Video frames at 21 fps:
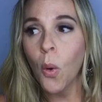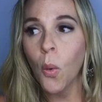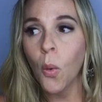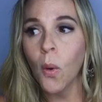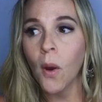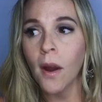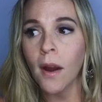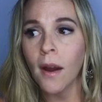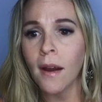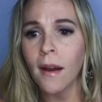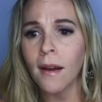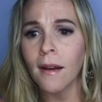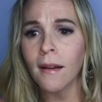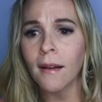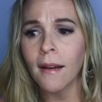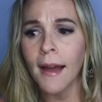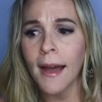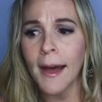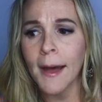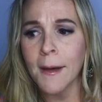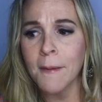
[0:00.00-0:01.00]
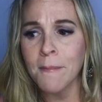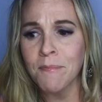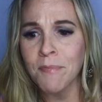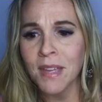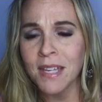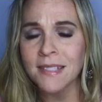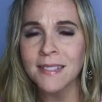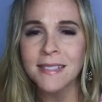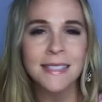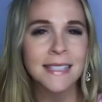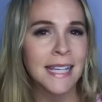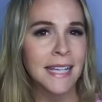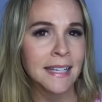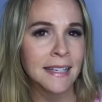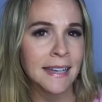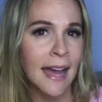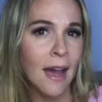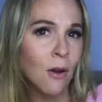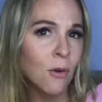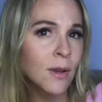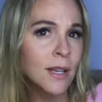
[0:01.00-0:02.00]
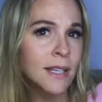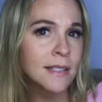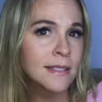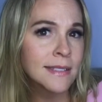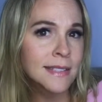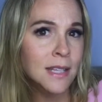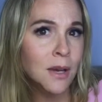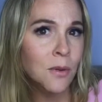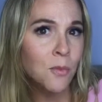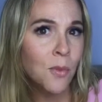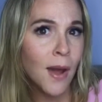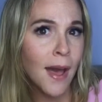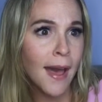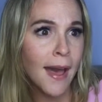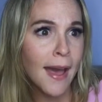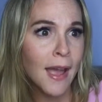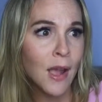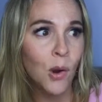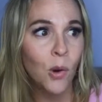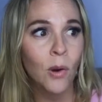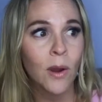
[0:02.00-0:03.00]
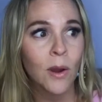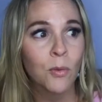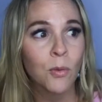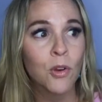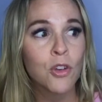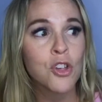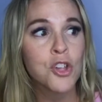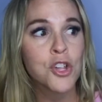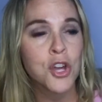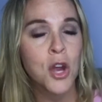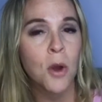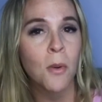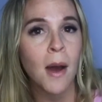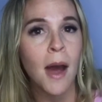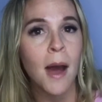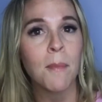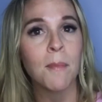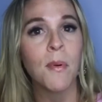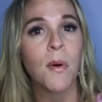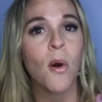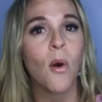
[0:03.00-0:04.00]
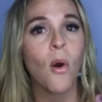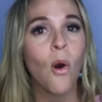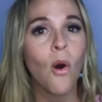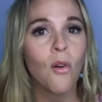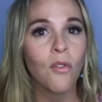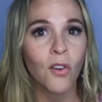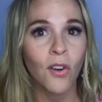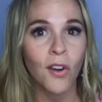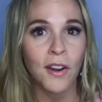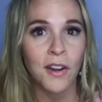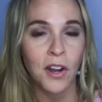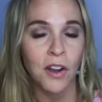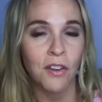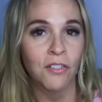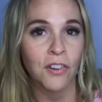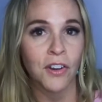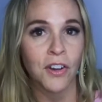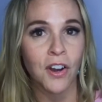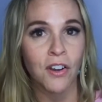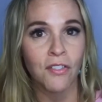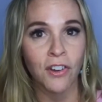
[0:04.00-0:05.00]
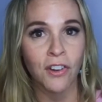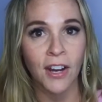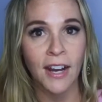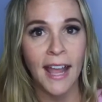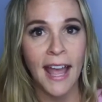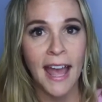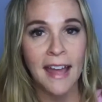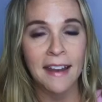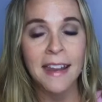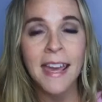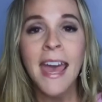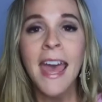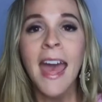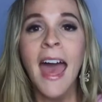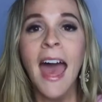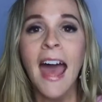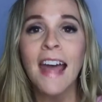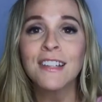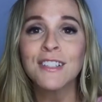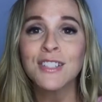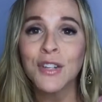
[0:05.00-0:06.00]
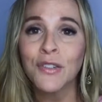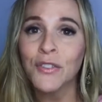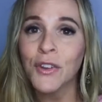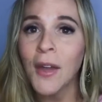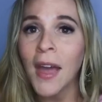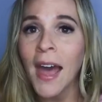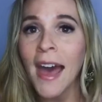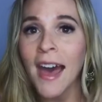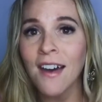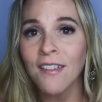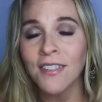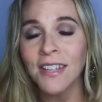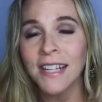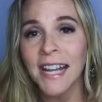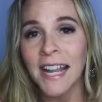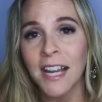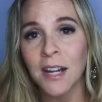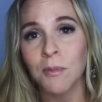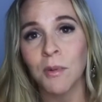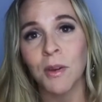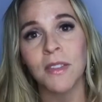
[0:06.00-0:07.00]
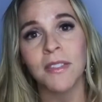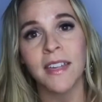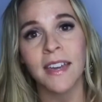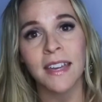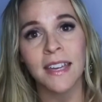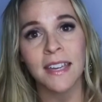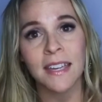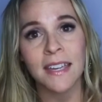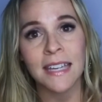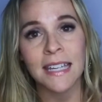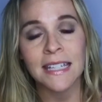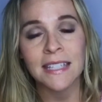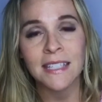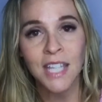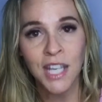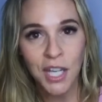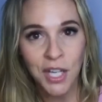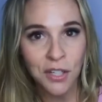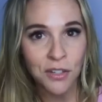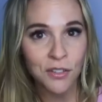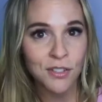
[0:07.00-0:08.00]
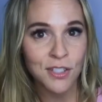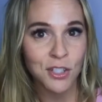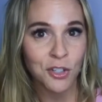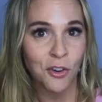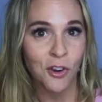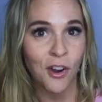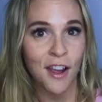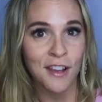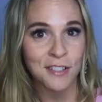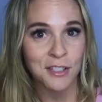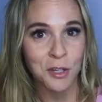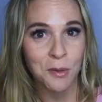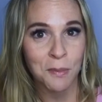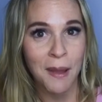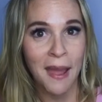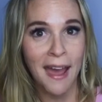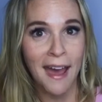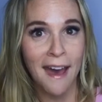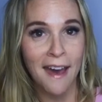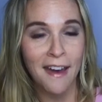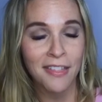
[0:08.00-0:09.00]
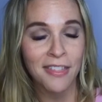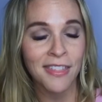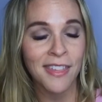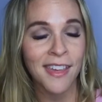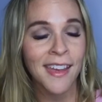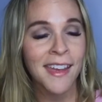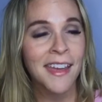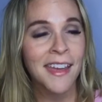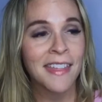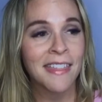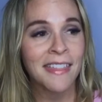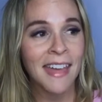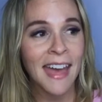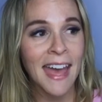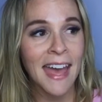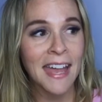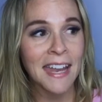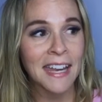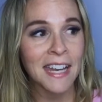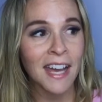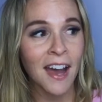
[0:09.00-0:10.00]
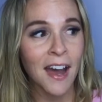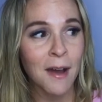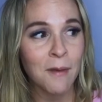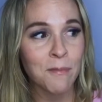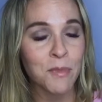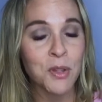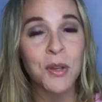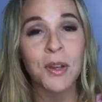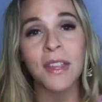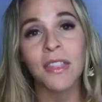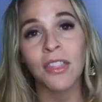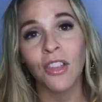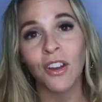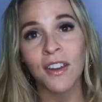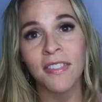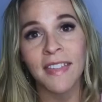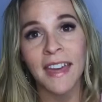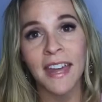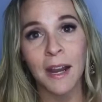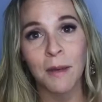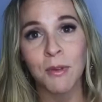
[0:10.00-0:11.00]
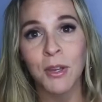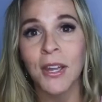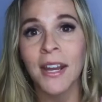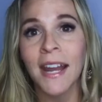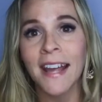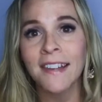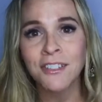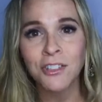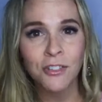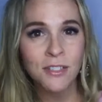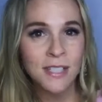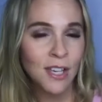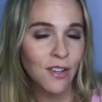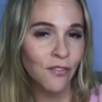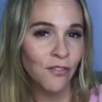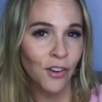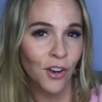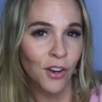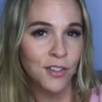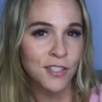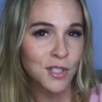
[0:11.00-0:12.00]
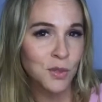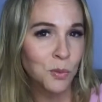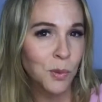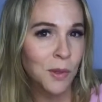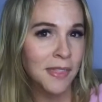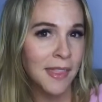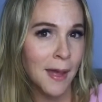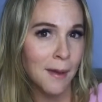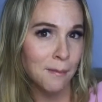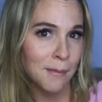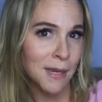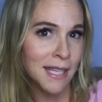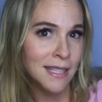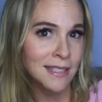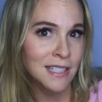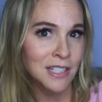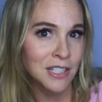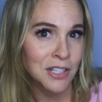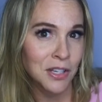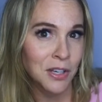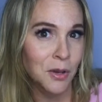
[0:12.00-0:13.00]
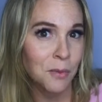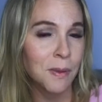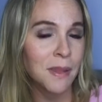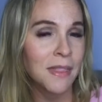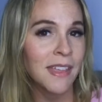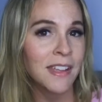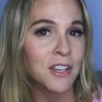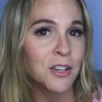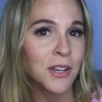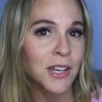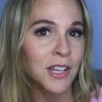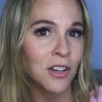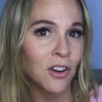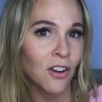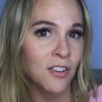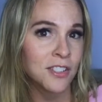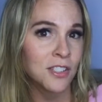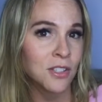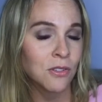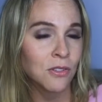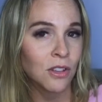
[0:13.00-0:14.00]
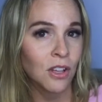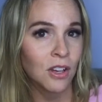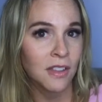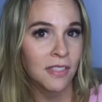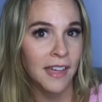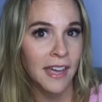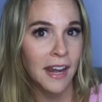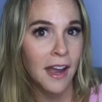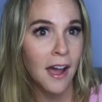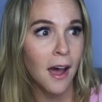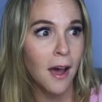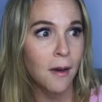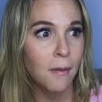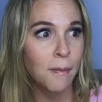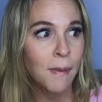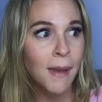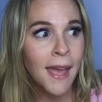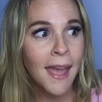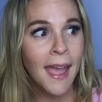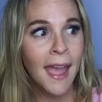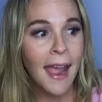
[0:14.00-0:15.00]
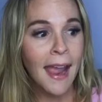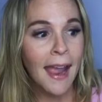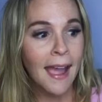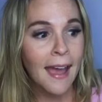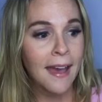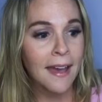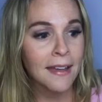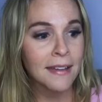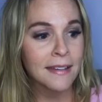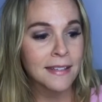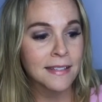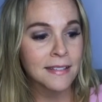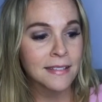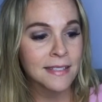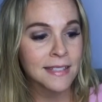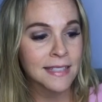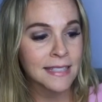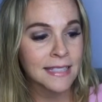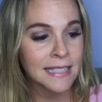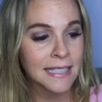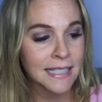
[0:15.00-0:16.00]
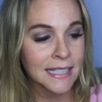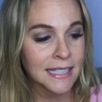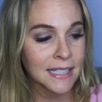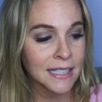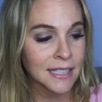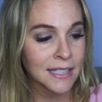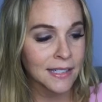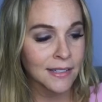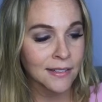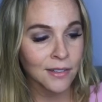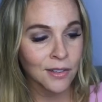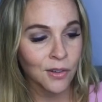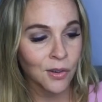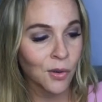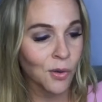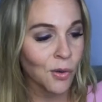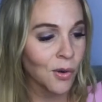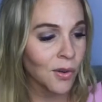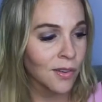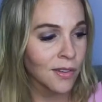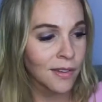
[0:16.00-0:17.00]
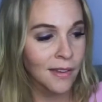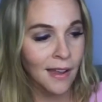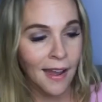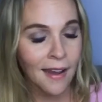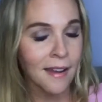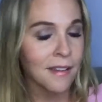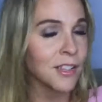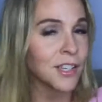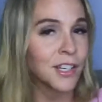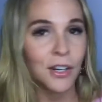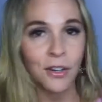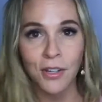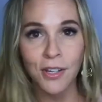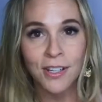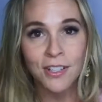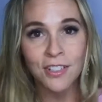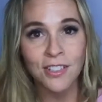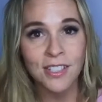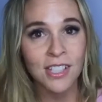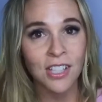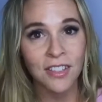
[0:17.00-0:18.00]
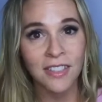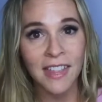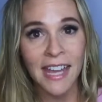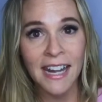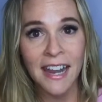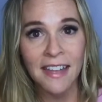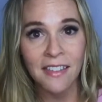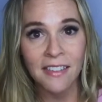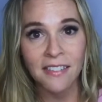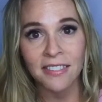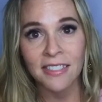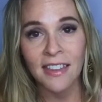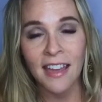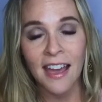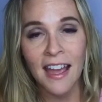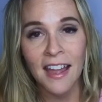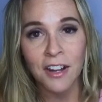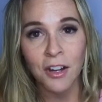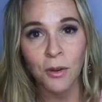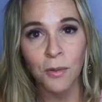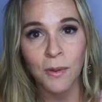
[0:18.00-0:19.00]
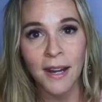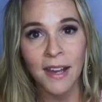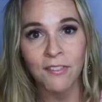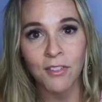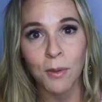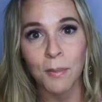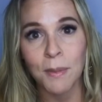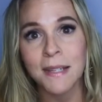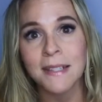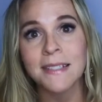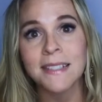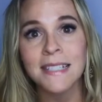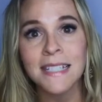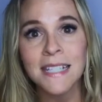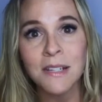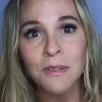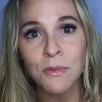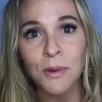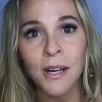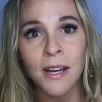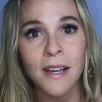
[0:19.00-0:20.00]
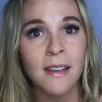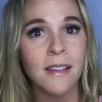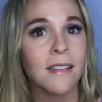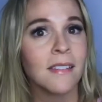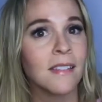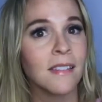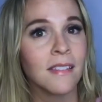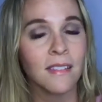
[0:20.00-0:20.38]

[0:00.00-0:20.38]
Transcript: or um, stand out in some way or it will show up over and over and over again. And so, if you have an animal that continues to cross your path, then um, you can look that up. You can ask yourself first what that means to you, but then you can also look that up and see uh, you know, you can just look that online or whatever, but see what